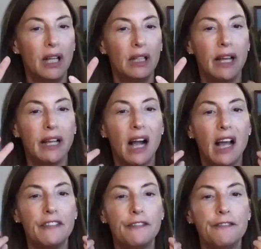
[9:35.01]
Like
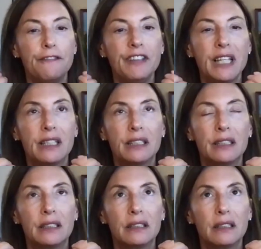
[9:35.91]
I
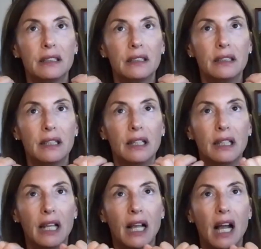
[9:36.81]
feel
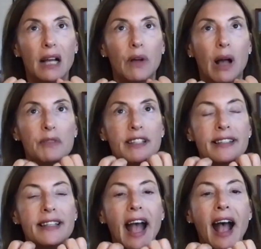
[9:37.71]
like I'm
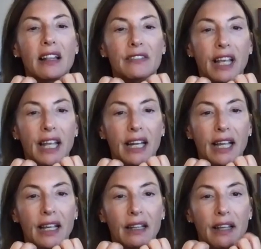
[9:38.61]

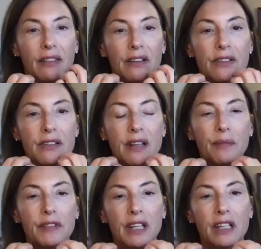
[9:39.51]
salivating. Like there's
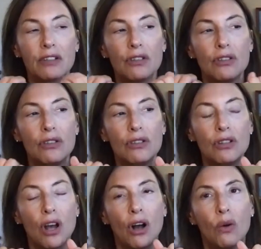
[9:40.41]
something
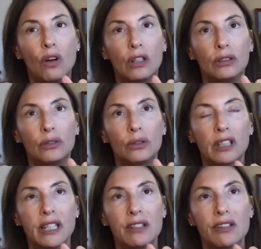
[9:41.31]
so
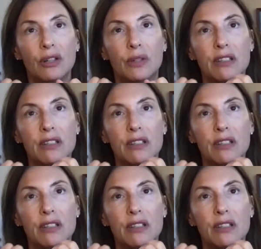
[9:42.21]
alluring to it.